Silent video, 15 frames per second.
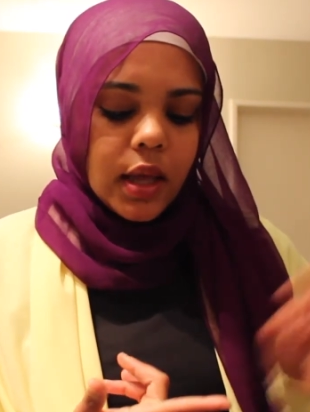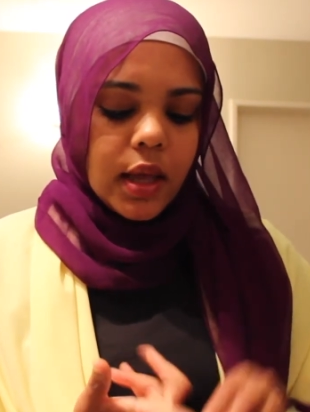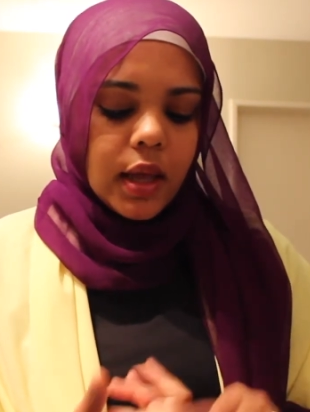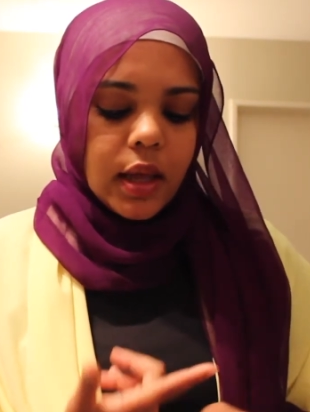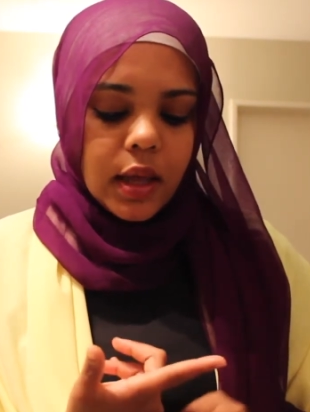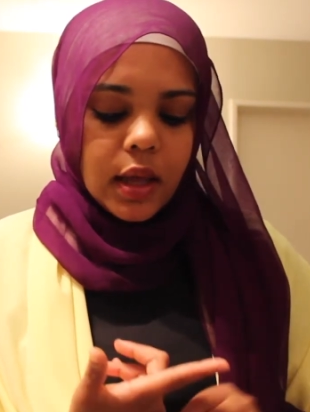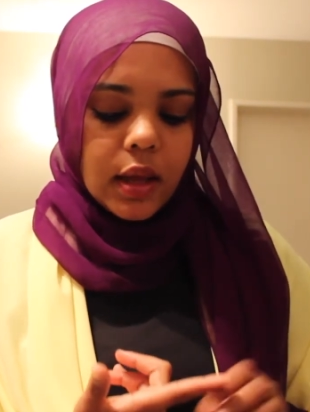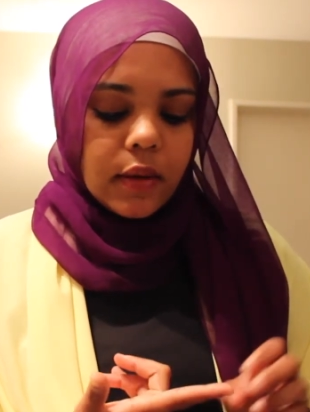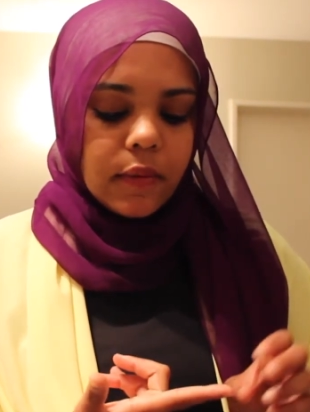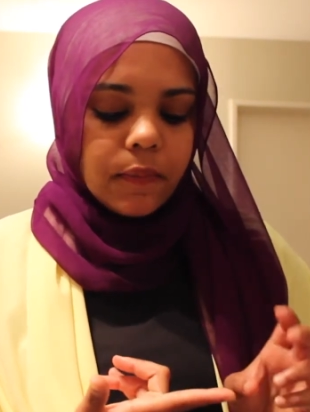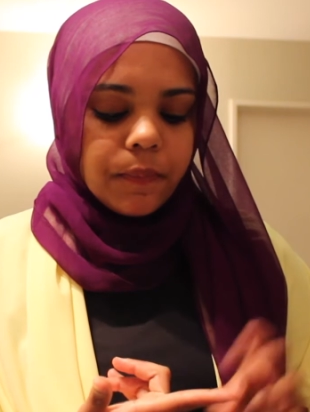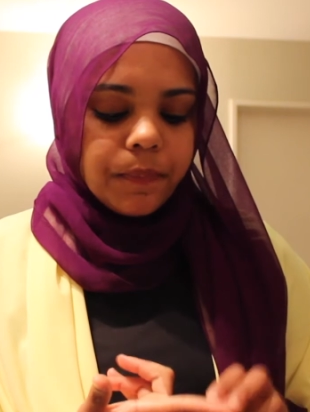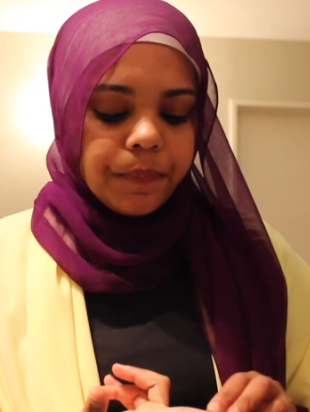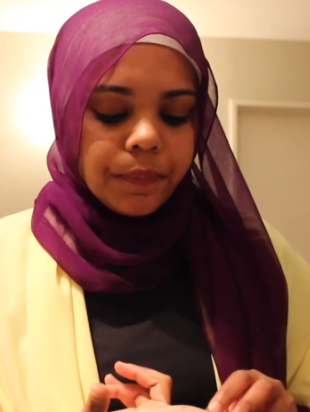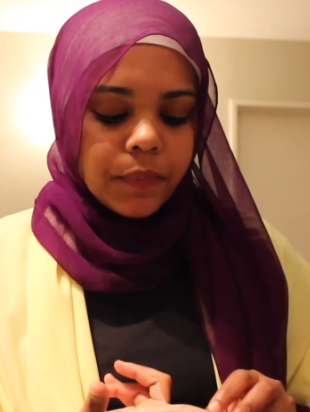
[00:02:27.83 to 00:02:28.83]

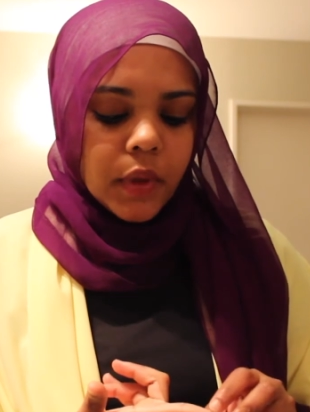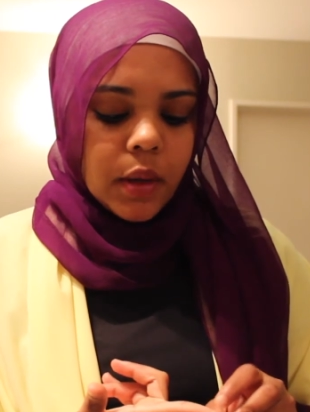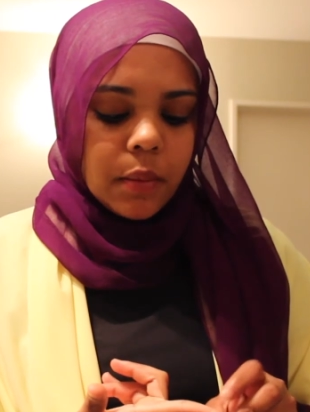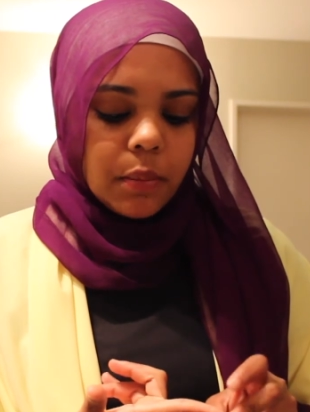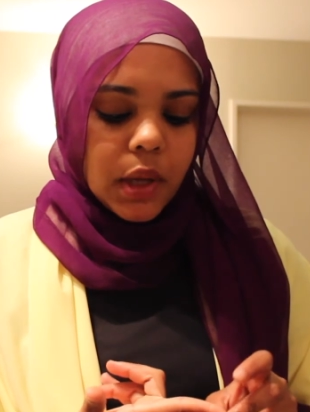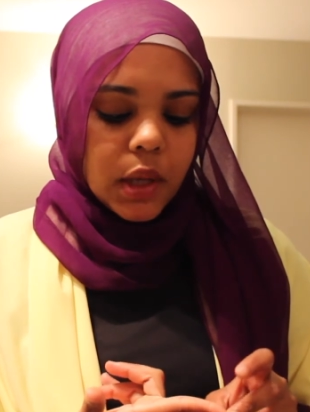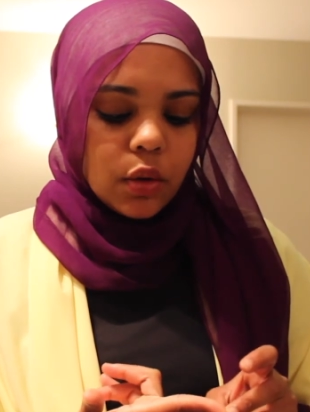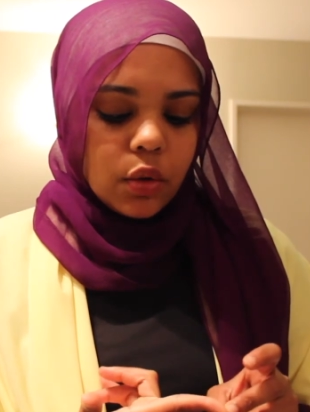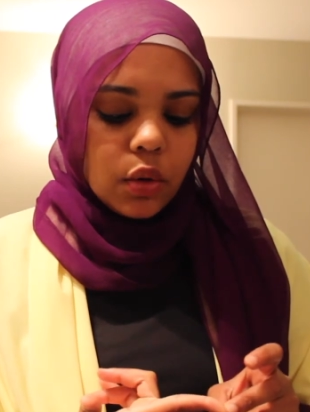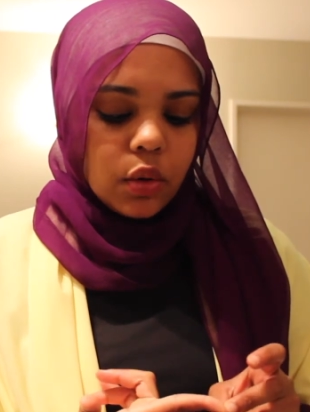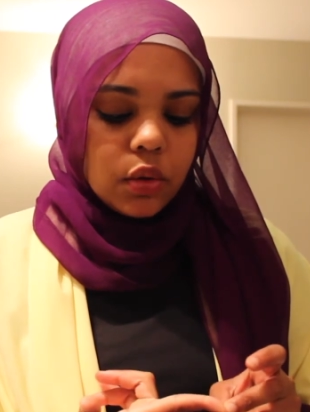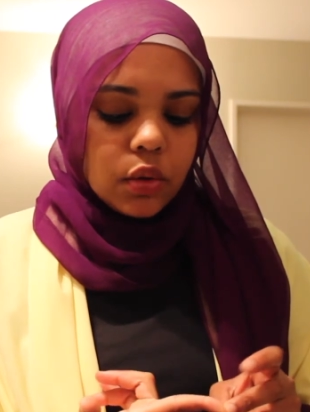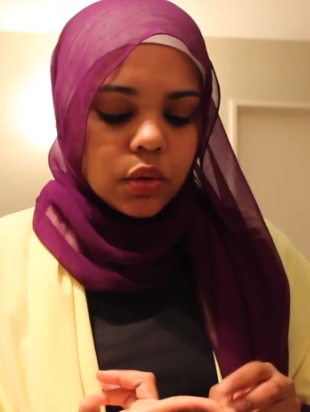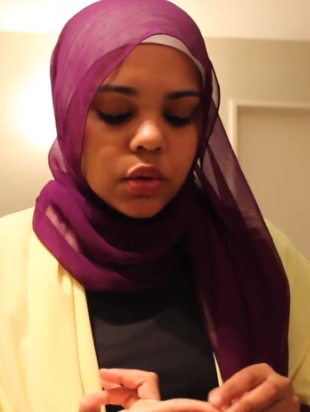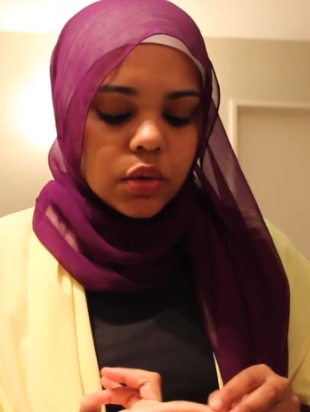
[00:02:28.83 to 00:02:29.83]
And my
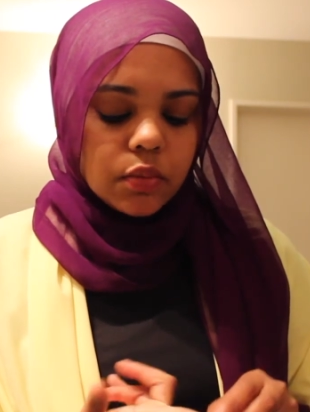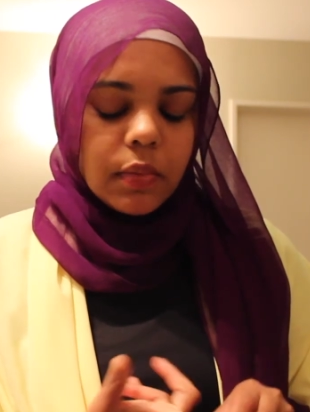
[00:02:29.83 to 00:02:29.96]
goal,